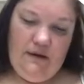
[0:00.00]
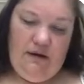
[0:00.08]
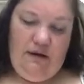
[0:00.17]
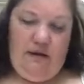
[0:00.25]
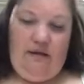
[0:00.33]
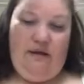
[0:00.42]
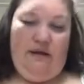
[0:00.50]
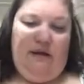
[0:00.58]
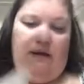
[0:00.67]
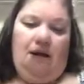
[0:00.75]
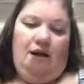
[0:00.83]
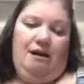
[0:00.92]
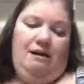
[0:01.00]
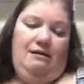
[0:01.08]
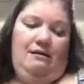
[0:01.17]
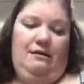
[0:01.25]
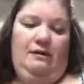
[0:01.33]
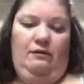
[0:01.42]
And then
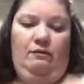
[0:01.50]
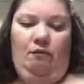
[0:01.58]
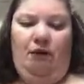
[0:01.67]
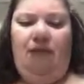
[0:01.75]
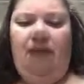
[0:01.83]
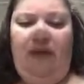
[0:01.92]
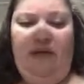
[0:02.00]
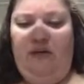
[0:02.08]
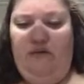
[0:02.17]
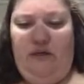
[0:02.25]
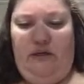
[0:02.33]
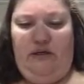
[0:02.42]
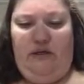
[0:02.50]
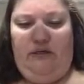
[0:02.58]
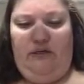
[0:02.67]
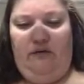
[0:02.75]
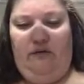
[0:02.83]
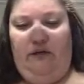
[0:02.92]
one thing you can
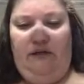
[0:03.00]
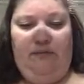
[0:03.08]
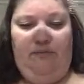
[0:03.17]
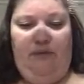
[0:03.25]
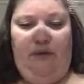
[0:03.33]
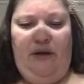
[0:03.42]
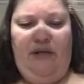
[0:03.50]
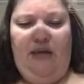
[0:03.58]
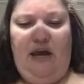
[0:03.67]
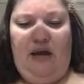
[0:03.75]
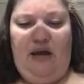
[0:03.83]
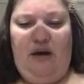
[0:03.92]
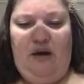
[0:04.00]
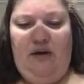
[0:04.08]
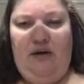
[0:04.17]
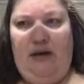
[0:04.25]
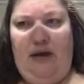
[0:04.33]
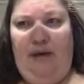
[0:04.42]
do is bring that
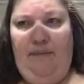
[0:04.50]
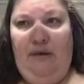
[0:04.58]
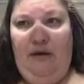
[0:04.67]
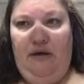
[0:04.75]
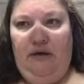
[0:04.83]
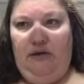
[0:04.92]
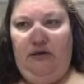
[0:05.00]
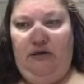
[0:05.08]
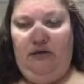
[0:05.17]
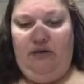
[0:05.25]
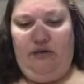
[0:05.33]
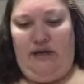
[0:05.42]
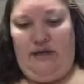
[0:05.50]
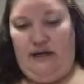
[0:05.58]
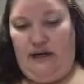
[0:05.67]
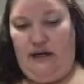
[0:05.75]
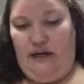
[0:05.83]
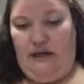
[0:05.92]
card up to create
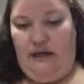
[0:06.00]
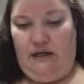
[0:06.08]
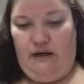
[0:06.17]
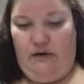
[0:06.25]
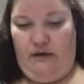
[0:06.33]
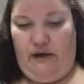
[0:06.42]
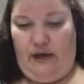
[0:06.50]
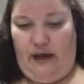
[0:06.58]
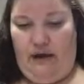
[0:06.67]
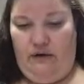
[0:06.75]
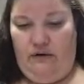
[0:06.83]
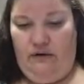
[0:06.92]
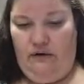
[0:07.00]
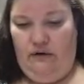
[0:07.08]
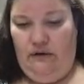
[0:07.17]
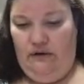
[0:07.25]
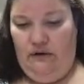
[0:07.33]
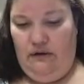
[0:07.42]
that 90-degree angle,
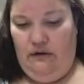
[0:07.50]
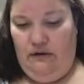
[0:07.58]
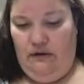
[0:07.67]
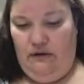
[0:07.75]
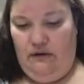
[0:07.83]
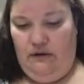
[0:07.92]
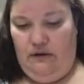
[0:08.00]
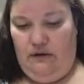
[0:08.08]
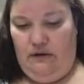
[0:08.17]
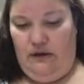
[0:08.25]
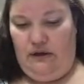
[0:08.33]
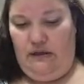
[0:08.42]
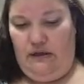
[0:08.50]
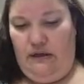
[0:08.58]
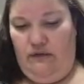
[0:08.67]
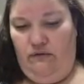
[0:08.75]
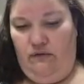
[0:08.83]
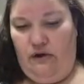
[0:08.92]
and then
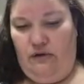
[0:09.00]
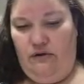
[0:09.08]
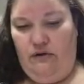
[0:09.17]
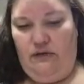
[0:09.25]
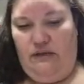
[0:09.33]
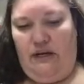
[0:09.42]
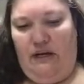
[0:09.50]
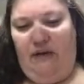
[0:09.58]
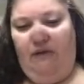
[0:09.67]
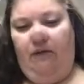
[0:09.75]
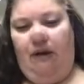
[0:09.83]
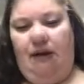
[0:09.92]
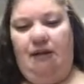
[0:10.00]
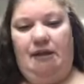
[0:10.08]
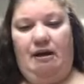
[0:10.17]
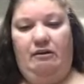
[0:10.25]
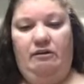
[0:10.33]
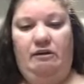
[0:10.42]
you know you're setting it right in
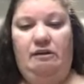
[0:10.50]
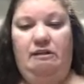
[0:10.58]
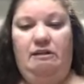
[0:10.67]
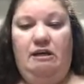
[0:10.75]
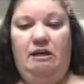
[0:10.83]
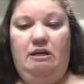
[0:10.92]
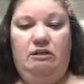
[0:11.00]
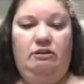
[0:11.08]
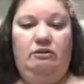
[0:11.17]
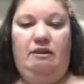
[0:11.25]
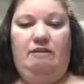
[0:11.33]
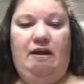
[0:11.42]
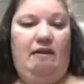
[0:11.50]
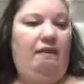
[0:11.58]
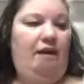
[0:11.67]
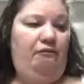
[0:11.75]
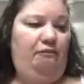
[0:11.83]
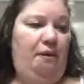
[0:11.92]
that crease so that that
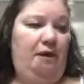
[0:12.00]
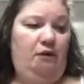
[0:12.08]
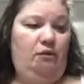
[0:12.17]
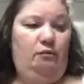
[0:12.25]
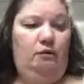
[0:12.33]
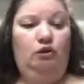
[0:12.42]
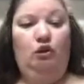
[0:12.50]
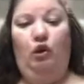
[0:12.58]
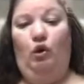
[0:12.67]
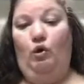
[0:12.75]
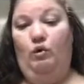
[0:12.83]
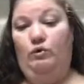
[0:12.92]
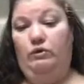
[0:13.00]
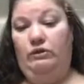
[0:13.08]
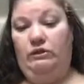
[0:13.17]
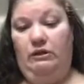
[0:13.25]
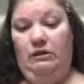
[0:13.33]
left panel will close,